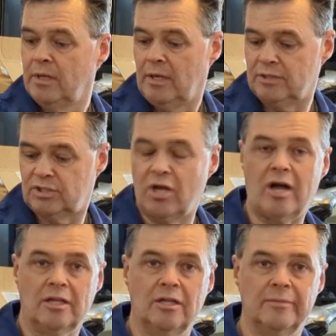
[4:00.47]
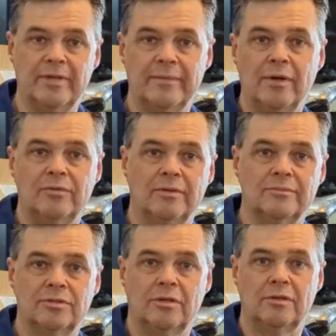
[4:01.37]
let's talk a little bit about them.
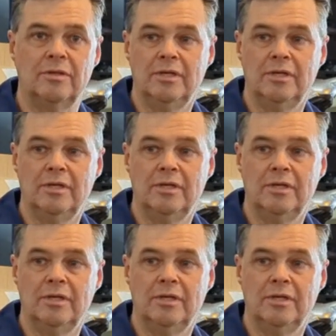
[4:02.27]
So,